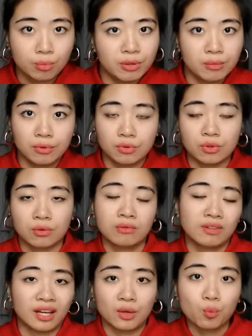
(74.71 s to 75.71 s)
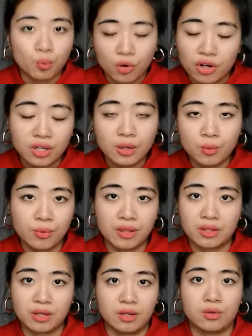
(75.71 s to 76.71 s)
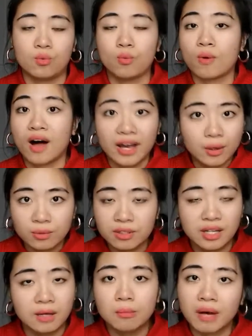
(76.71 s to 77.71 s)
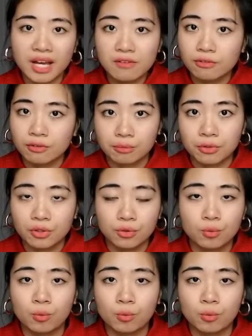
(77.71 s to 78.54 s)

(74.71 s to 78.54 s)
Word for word: people don't like working with you, why would they buy from you?